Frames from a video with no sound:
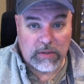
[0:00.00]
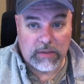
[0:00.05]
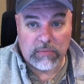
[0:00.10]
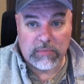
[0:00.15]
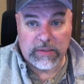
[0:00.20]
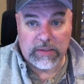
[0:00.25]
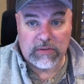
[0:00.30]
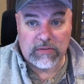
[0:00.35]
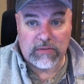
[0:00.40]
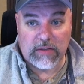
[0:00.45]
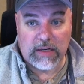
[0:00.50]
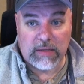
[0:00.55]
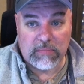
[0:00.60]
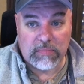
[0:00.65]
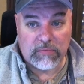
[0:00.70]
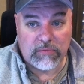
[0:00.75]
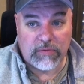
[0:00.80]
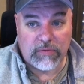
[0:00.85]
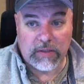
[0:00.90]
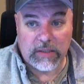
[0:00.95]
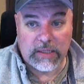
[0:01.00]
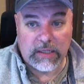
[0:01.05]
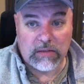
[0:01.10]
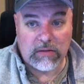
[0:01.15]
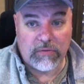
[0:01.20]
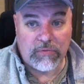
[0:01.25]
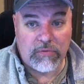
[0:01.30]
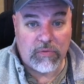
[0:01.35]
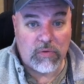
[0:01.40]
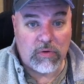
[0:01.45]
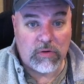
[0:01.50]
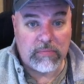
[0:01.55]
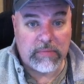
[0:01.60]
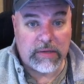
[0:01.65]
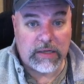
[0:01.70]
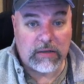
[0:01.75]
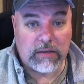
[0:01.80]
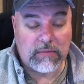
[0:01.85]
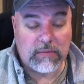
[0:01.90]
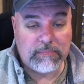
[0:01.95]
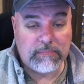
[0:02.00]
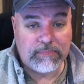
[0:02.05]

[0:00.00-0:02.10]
that we'd set up filling out the form here.